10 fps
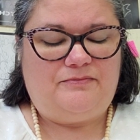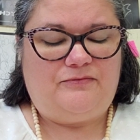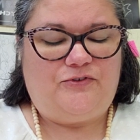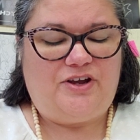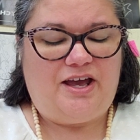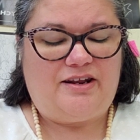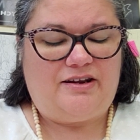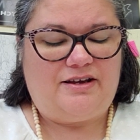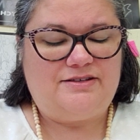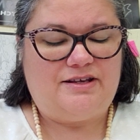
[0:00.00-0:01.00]
"Forget it,"
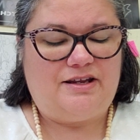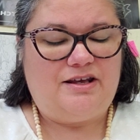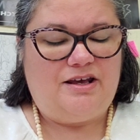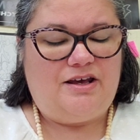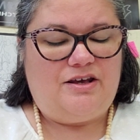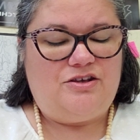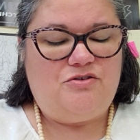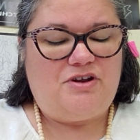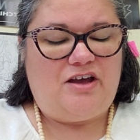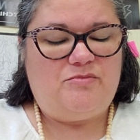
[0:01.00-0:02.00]
I said. "You
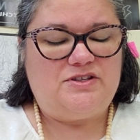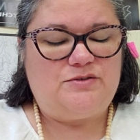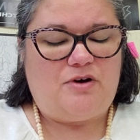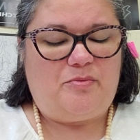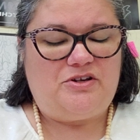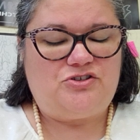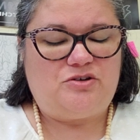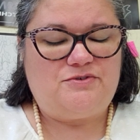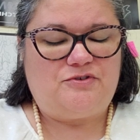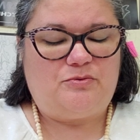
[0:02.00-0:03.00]
and I have been swapping
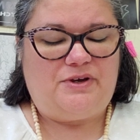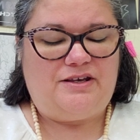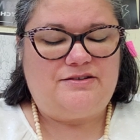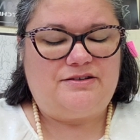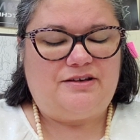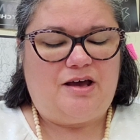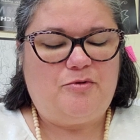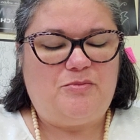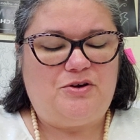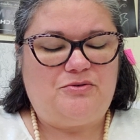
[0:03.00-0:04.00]
germs for weeks. I'm
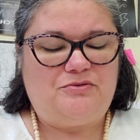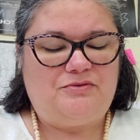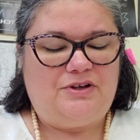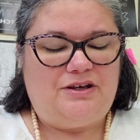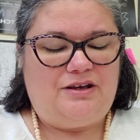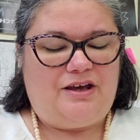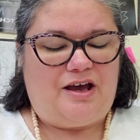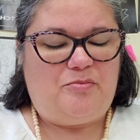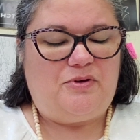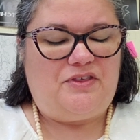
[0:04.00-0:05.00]
immune."
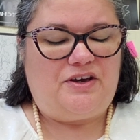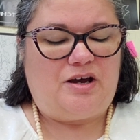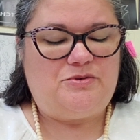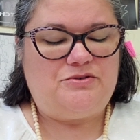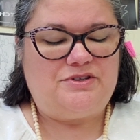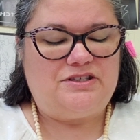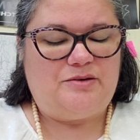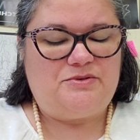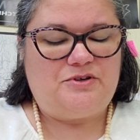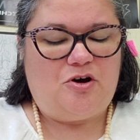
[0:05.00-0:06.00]
I put the cup to his
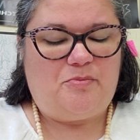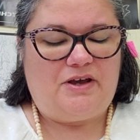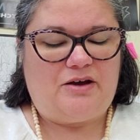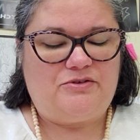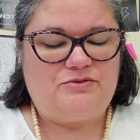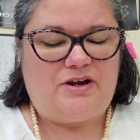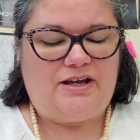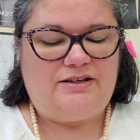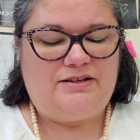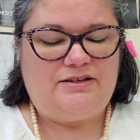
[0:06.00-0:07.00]
lips, hoping I was right.